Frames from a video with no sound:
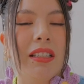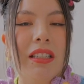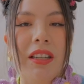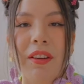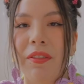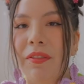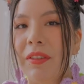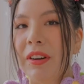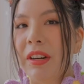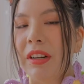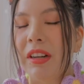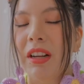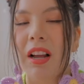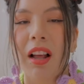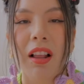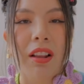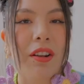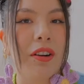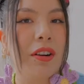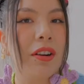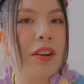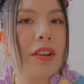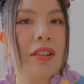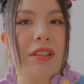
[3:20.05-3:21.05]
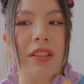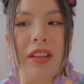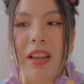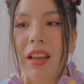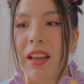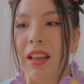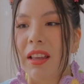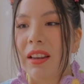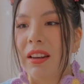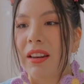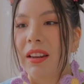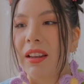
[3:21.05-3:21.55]
different colors
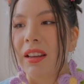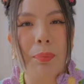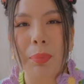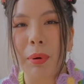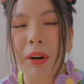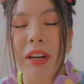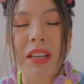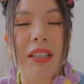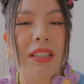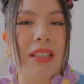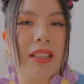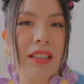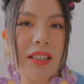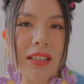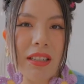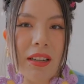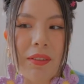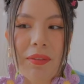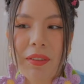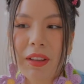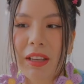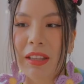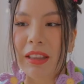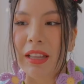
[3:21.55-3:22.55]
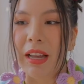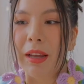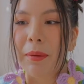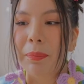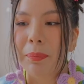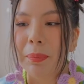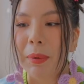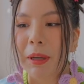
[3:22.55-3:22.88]
and prints and stuff like that.